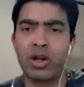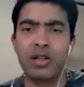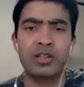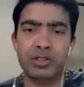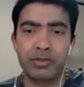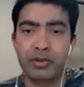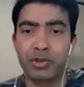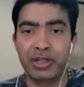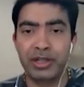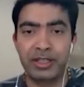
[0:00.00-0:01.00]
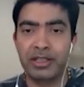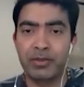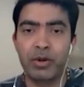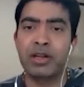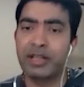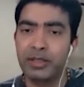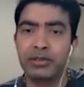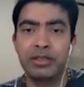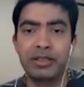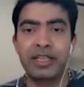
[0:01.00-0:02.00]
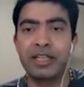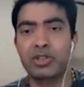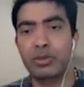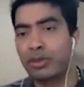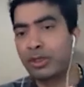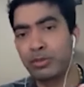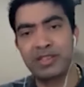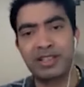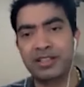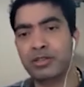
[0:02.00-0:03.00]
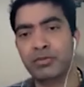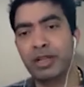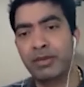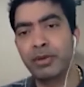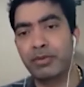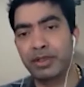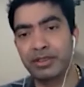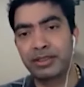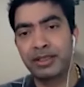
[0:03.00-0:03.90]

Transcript: all sorts of coaching. Like, they want like, the kids to be successful everywhere.